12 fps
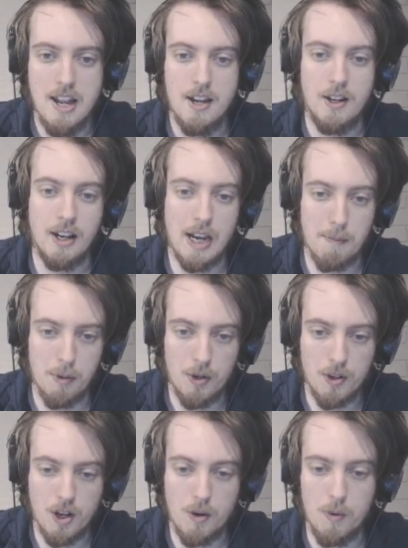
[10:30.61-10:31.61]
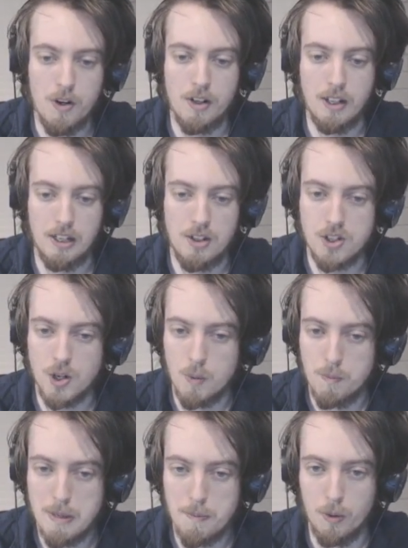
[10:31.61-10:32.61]
You can upload artwork and show
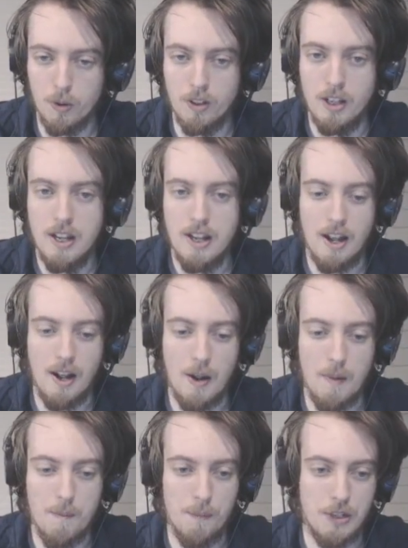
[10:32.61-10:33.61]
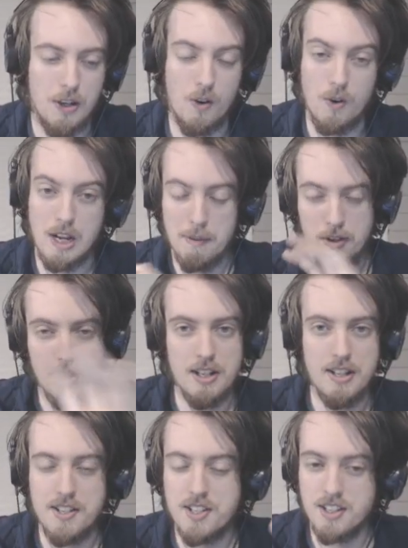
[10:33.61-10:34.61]
people,
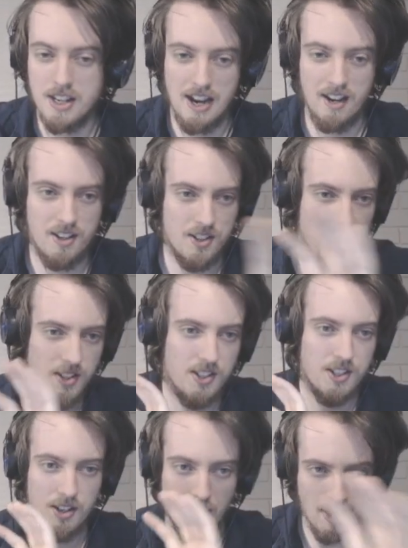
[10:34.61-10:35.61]
images, texts.